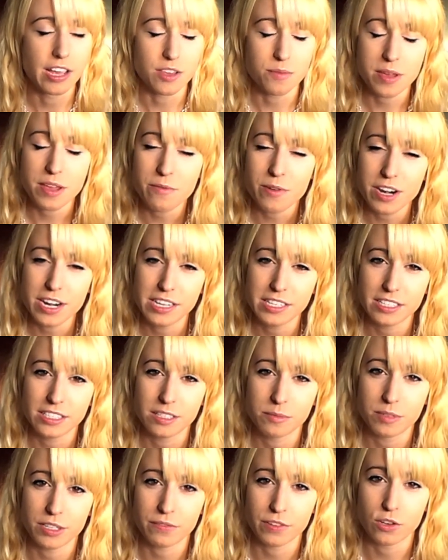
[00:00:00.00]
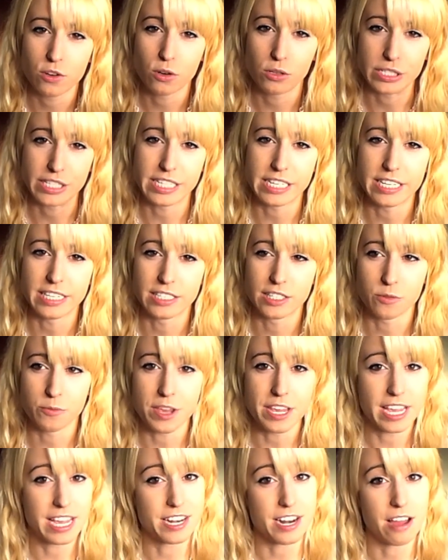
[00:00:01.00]
you may run into some difficulties the
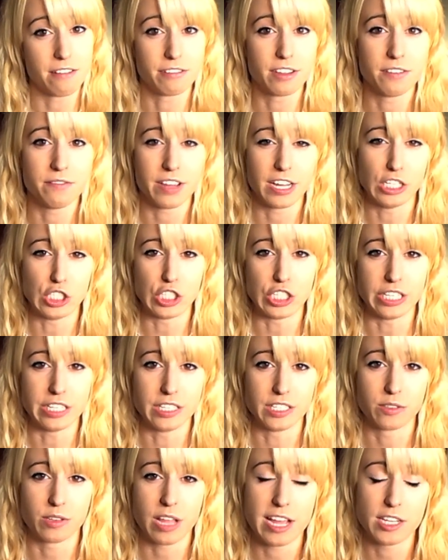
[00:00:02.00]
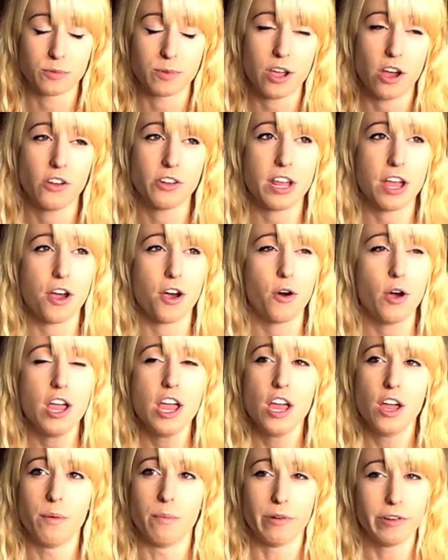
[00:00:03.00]
weekend of conventions. As we all know,
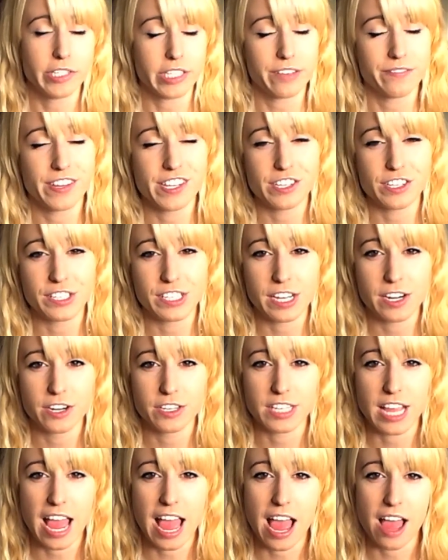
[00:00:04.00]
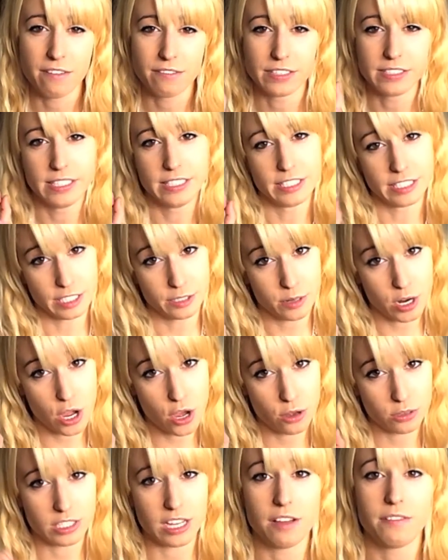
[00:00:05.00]
most convention centers have
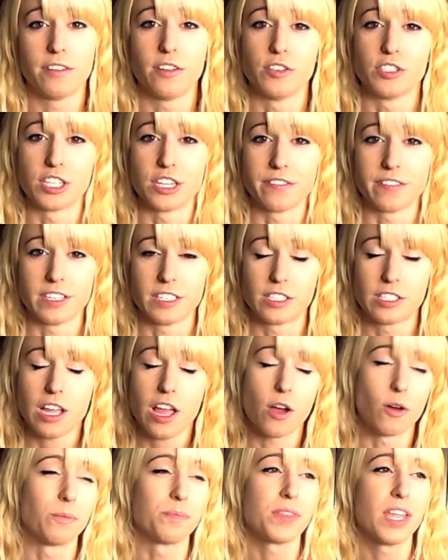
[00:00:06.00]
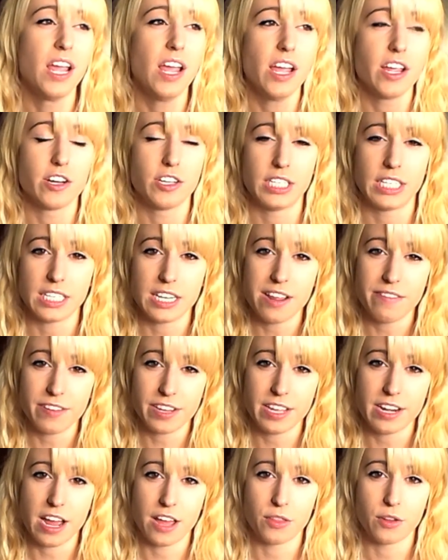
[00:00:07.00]
0 cell phone service. So, your
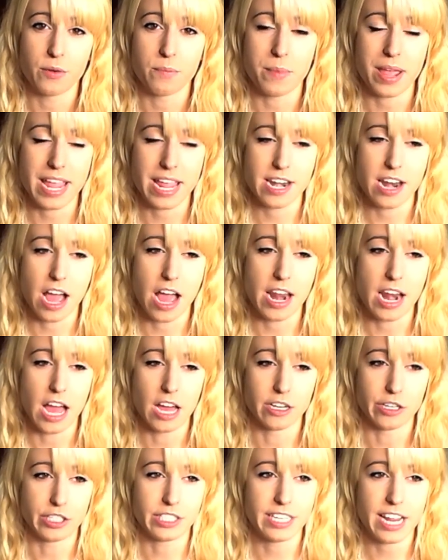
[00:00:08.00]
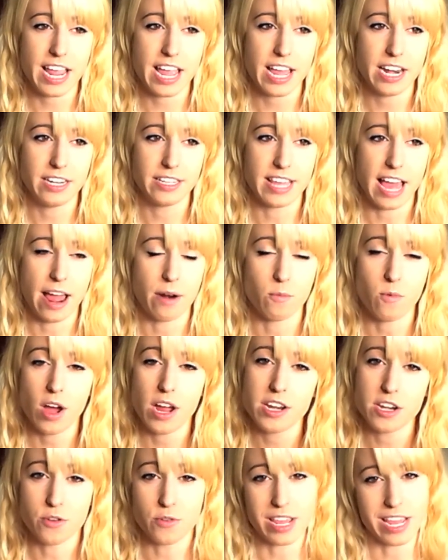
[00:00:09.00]
significant other may not understand that
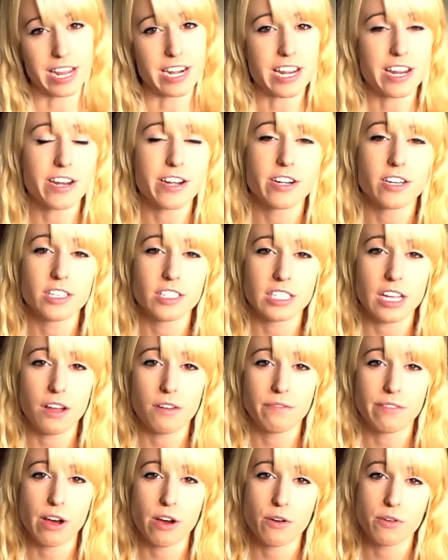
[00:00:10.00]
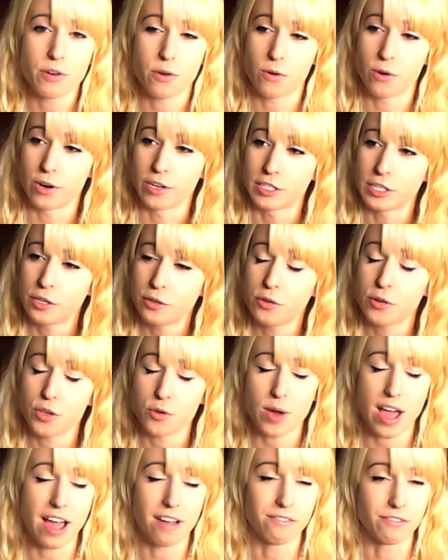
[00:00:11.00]
1, you can't hear your cell phone, or 2,
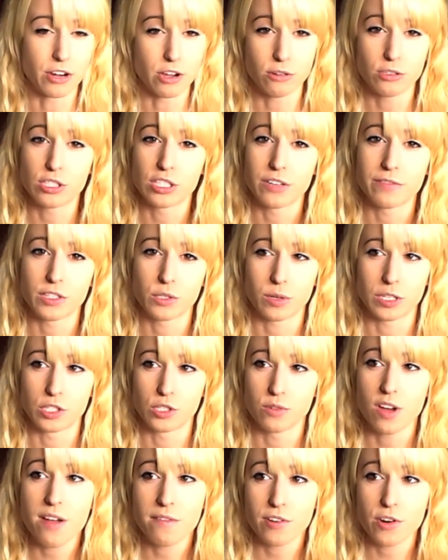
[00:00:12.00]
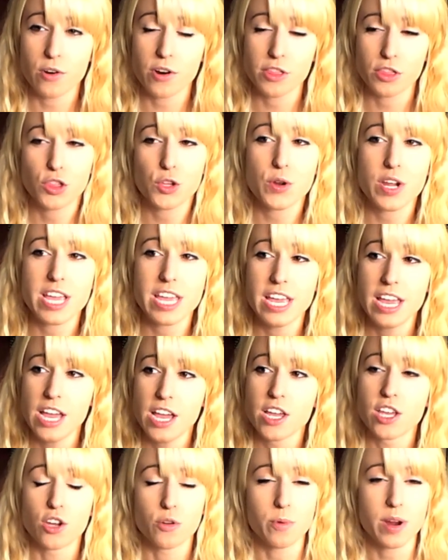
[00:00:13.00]
you have no service whatsoever, or 3,
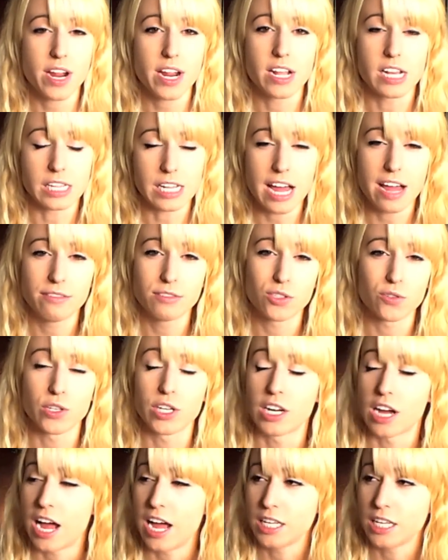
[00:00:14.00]
you're wearing gloves for a